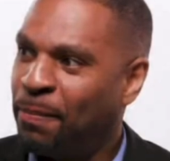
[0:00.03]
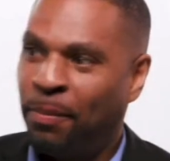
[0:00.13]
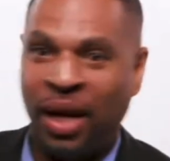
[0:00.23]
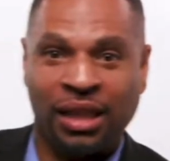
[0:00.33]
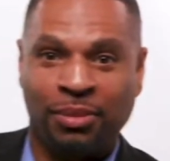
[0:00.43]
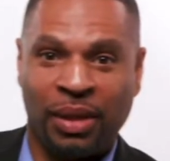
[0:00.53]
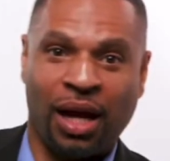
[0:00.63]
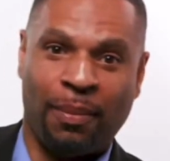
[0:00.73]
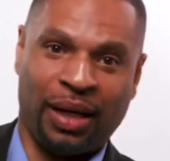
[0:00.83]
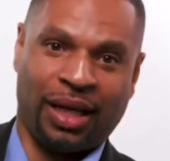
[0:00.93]
pins
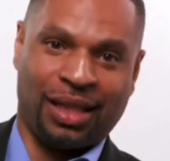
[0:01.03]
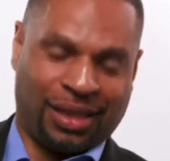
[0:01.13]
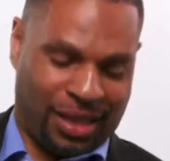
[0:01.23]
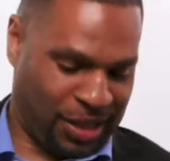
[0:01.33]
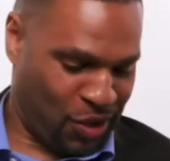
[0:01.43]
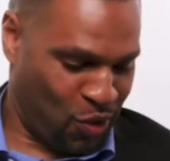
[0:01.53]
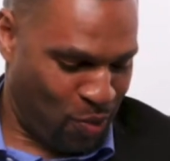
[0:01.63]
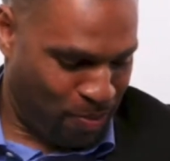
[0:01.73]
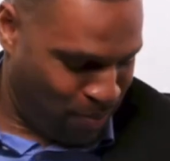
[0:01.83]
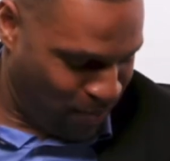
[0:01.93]
me up against this
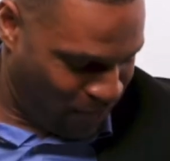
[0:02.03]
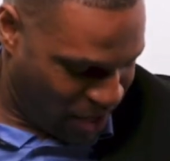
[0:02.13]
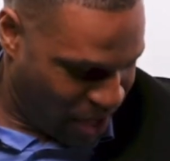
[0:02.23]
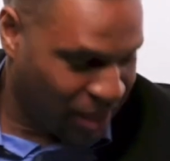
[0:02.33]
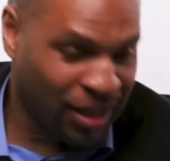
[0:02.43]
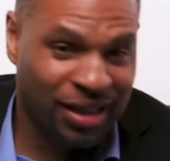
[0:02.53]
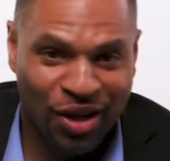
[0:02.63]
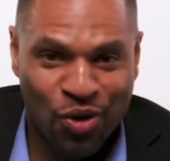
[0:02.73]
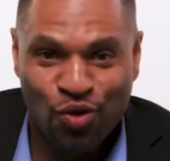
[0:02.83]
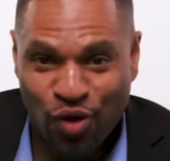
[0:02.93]
little this little